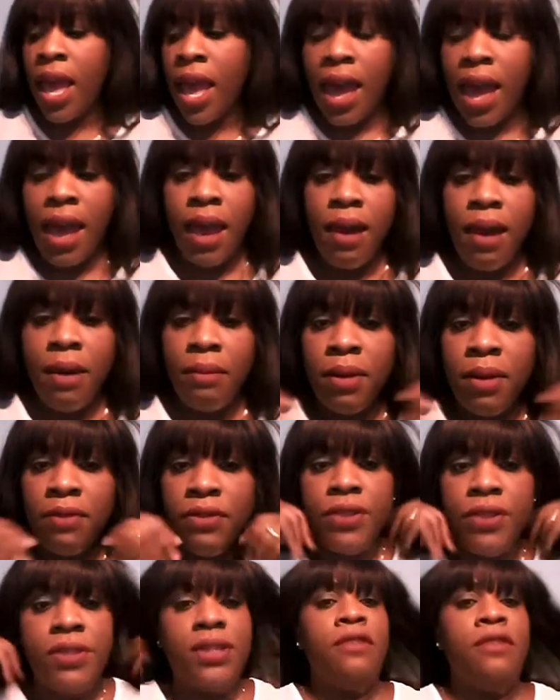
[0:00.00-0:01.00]
I've
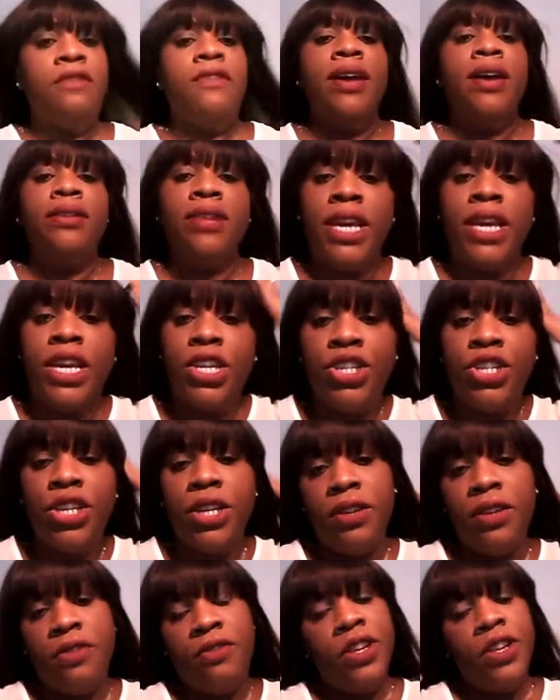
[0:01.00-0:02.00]
used their foundation,
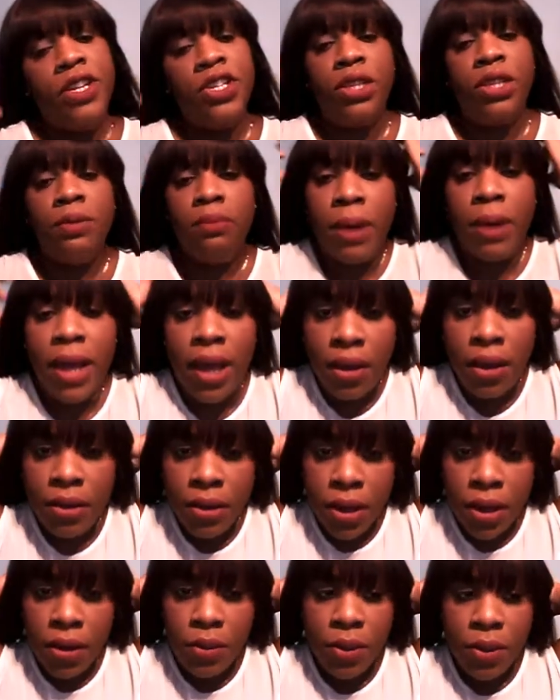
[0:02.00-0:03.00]
the finishing
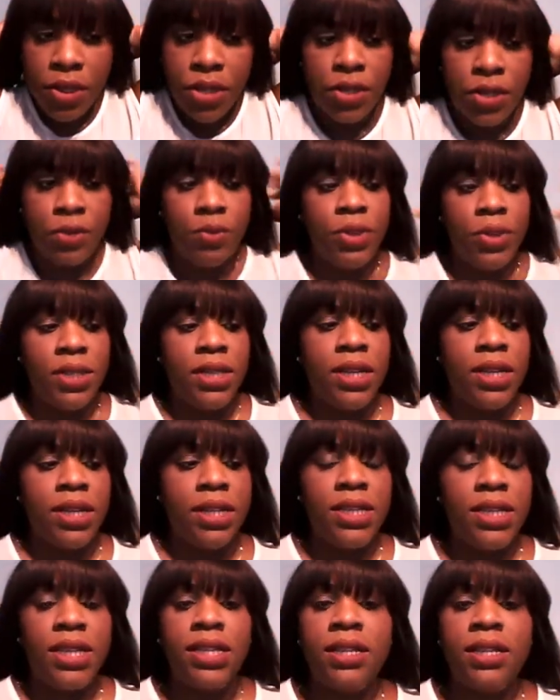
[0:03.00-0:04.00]
powder, which was in the
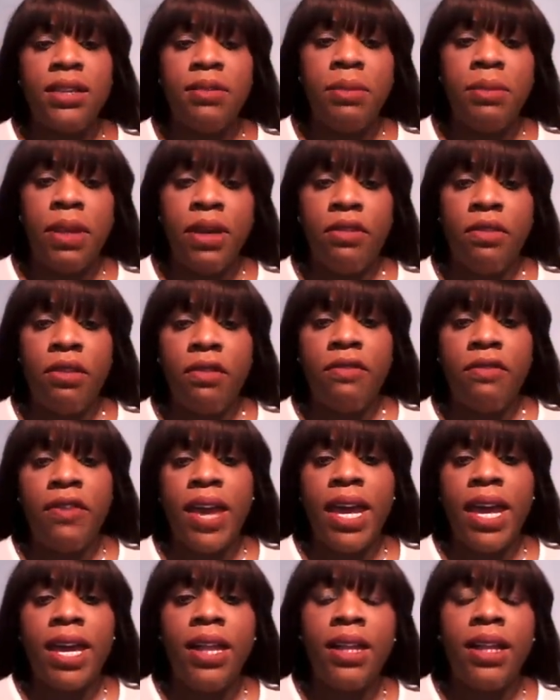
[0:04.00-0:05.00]
Tinted Mineral
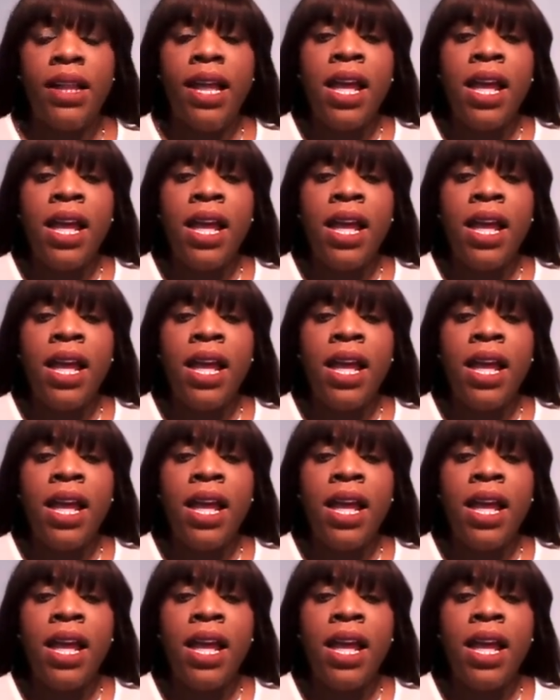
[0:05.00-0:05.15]
Veil.